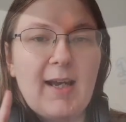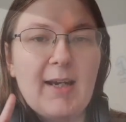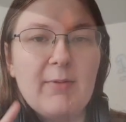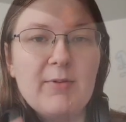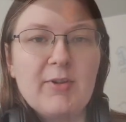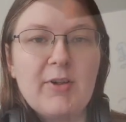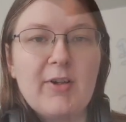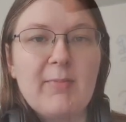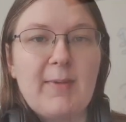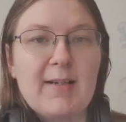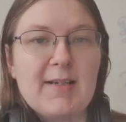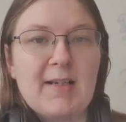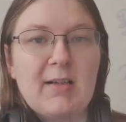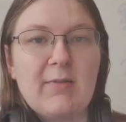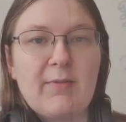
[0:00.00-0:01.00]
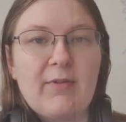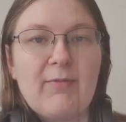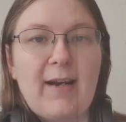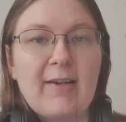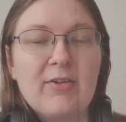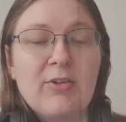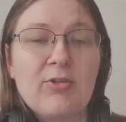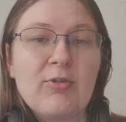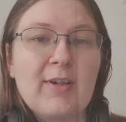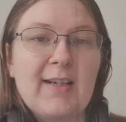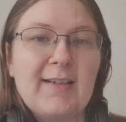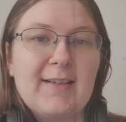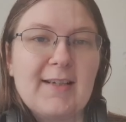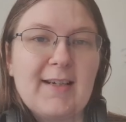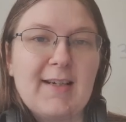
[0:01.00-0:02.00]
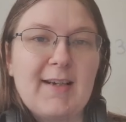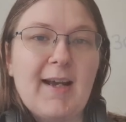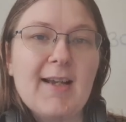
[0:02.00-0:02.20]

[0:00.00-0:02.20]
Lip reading: would earn myself the right to trade it in